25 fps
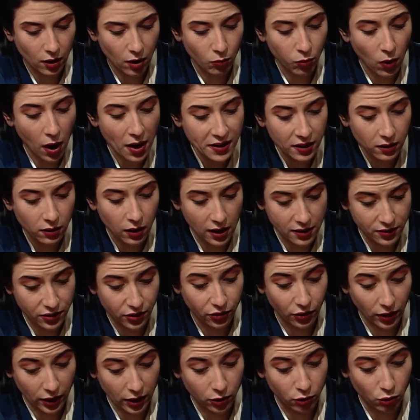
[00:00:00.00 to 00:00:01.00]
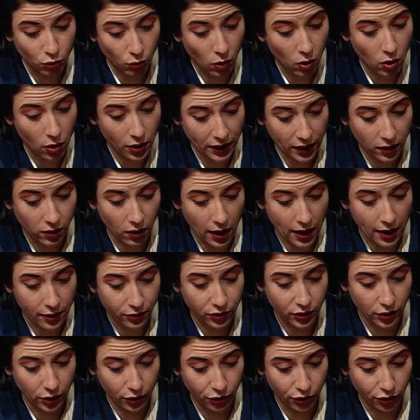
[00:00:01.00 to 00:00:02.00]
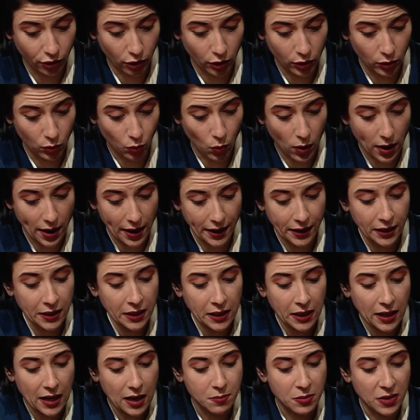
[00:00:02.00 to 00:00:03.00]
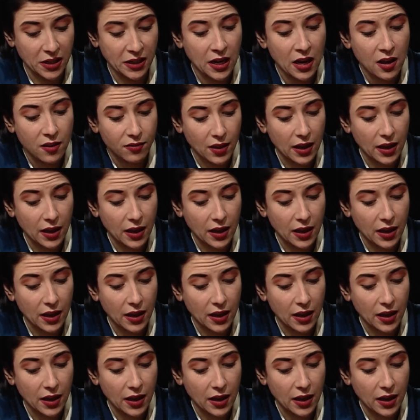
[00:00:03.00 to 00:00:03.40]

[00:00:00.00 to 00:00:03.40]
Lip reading: a writing class is like a drawing class in a certain way. I mean,